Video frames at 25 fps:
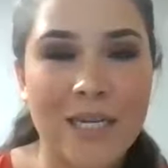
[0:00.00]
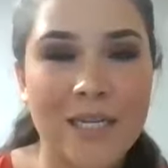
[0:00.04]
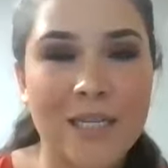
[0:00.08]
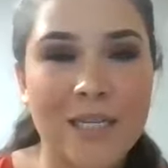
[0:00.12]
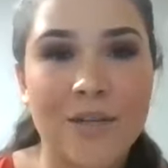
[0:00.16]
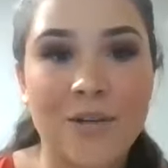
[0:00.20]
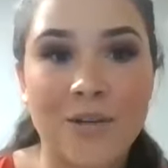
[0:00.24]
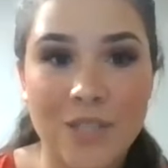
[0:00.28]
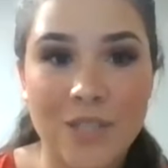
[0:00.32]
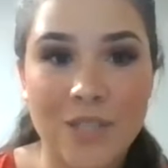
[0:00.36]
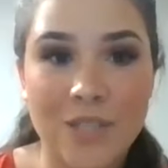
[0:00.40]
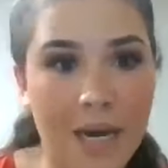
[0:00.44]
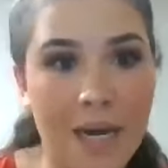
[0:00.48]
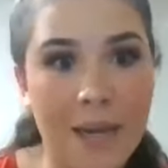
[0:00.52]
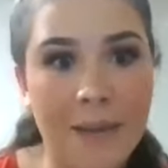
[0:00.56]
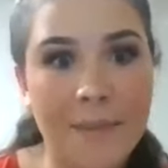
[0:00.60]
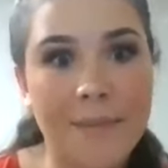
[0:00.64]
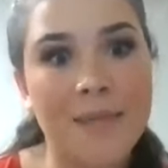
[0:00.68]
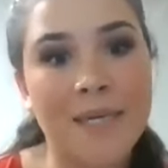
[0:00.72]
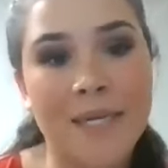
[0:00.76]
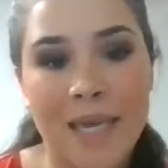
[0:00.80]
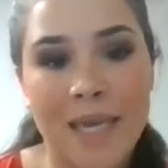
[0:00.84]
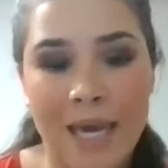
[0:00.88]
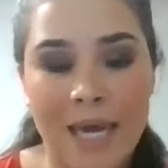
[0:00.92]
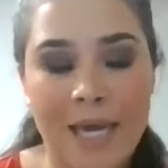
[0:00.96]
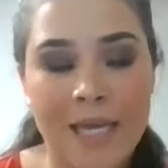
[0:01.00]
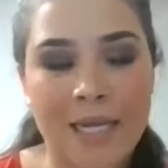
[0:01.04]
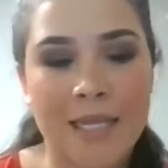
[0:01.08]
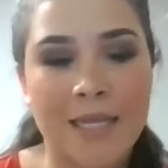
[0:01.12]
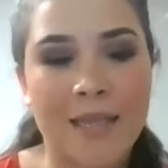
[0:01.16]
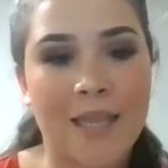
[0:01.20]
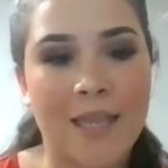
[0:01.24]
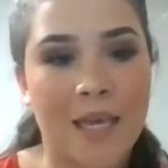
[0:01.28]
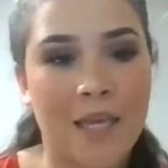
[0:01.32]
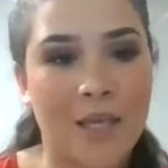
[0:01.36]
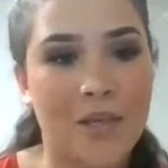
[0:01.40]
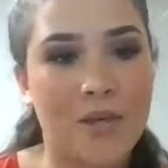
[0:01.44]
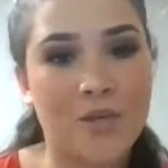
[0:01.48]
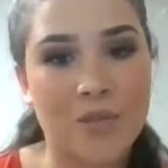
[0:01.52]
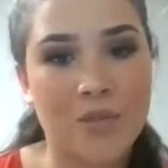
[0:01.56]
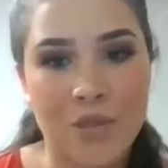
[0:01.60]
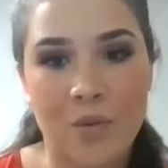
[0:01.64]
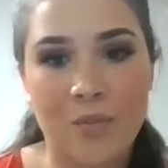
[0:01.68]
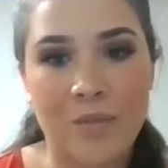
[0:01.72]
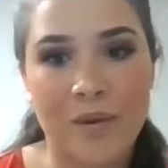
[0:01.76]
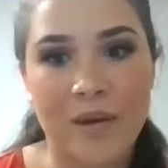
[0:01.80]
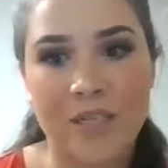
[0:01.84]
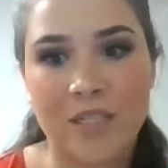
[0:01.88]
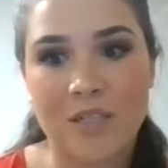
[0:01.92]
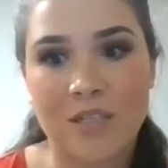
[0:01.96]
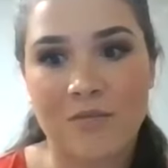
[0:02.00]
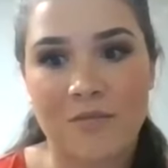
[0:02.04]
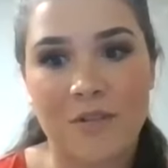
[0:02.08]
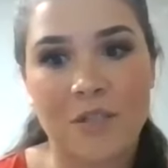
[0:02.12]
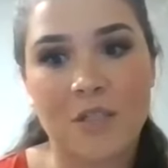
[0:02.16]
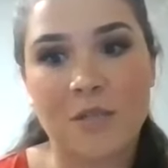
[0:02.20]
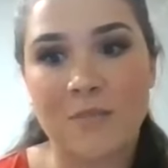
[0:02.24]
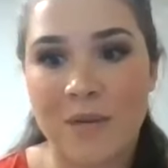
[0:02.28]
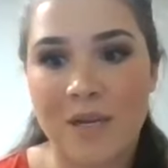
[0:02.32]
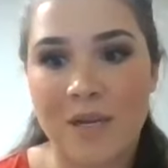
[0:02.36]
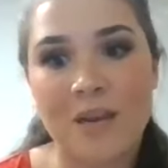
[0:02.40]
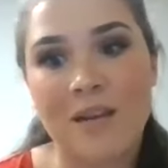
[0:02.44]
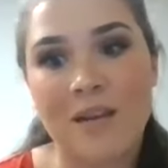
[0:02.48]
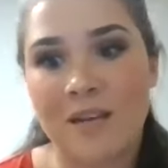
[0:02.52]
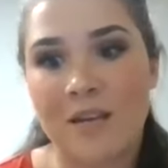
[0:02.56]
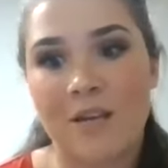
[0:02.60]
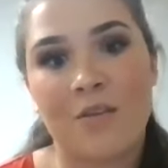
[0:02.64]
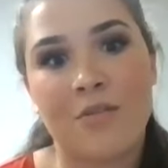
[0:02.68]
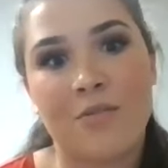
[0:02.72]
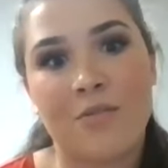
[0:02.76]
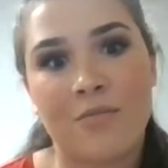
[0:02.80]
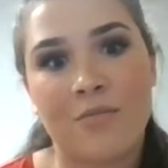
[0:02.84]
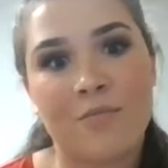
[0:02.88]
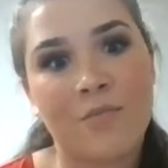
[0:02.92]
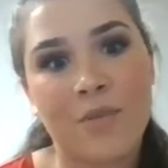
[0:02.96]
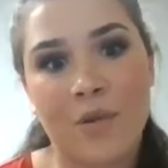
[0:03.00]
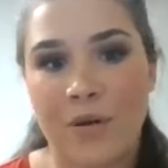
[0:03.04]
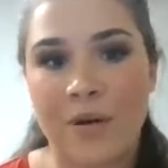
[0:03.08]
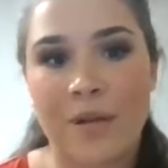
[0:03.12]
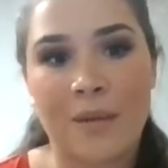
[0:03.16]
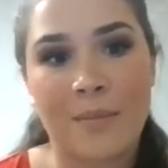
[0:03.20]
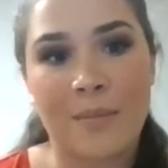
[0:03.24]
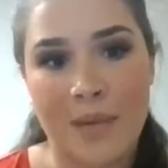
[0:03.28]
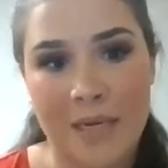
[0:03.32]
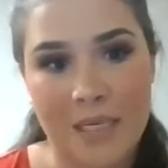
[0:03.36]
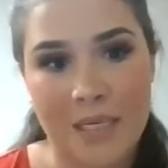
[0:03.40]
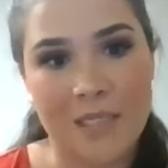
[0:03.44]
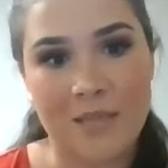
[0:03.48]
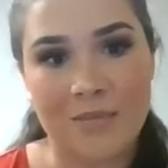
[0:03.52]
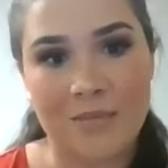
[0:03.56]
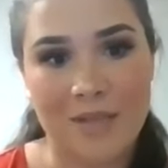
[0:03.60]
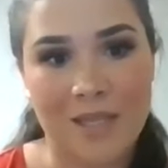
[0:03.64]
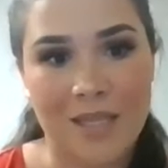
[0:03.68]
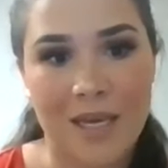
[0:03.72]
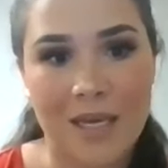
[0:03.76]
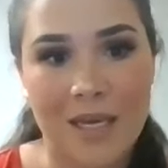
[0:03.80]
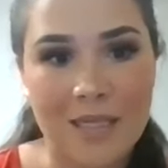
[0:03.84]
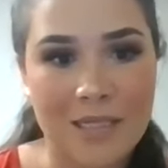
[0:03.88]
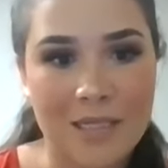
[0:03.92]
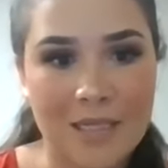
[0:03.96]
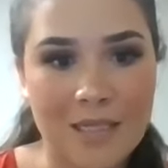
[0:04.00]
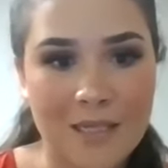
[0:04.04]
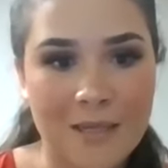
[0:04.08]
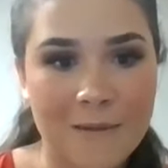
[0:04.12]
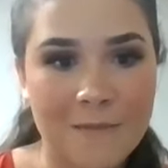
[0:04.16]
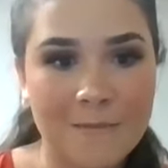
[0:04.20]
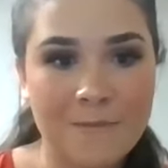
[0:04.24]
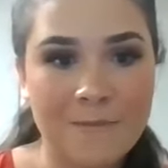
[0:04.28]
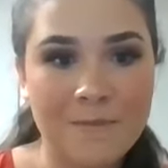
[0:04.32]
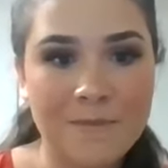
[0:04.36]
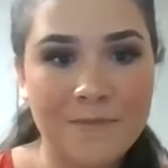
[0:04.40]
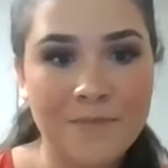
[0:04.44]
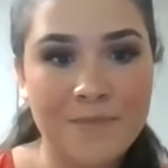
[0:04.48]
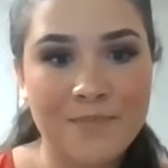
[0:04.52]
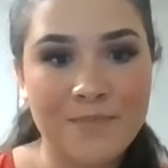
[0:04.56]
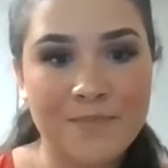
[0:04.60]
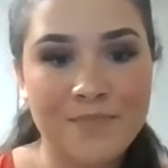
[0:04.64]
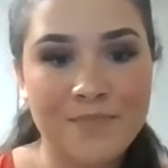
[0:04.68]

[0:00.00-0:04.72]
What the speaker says: I appreciate your time again, and thank you so much for spending your 30 minutes with us.